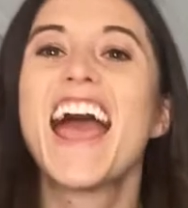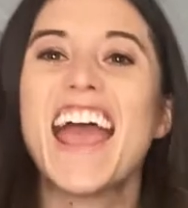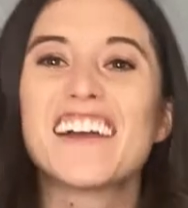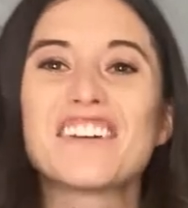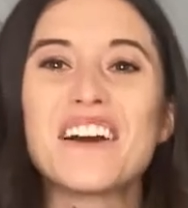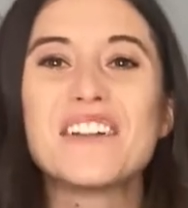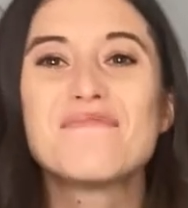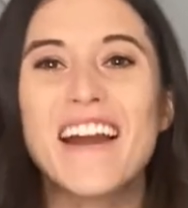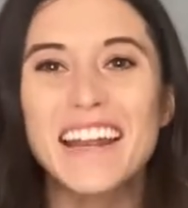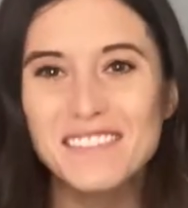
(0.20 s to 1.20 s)
Hey everyone,
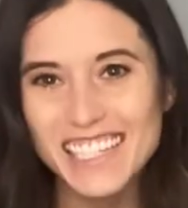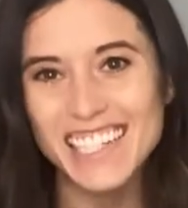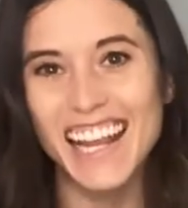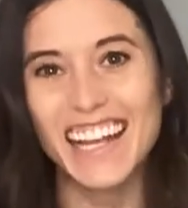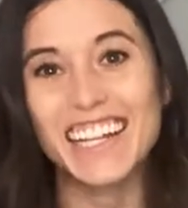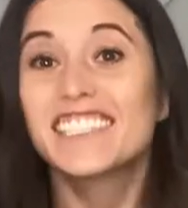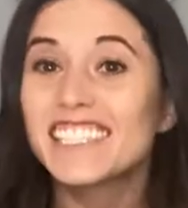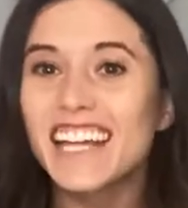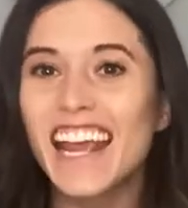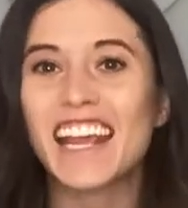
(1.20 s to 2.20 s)
my name is Lisa Ann, and
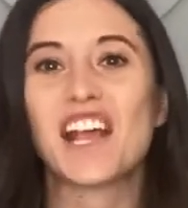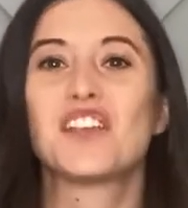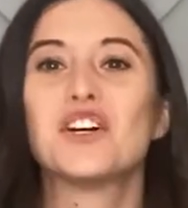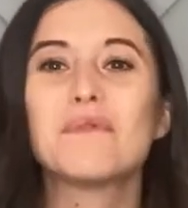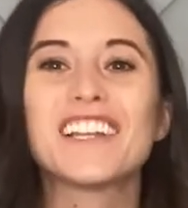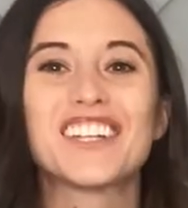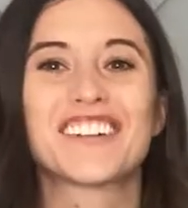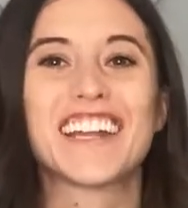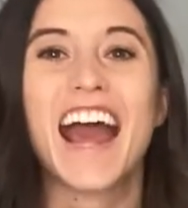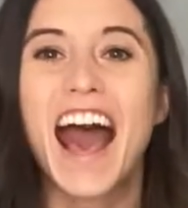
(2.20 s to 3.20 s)
today you'll be
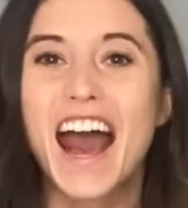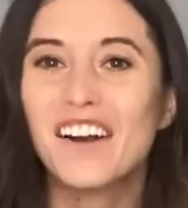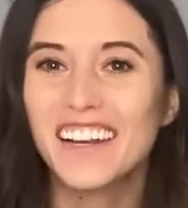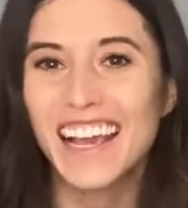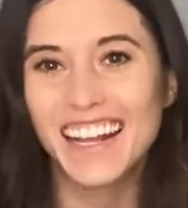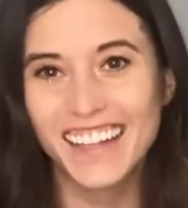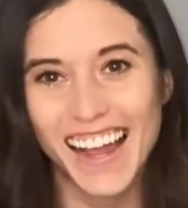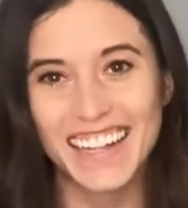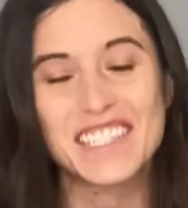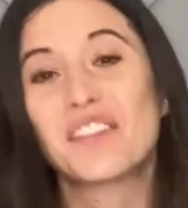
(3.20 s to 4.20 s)
learning how to get clients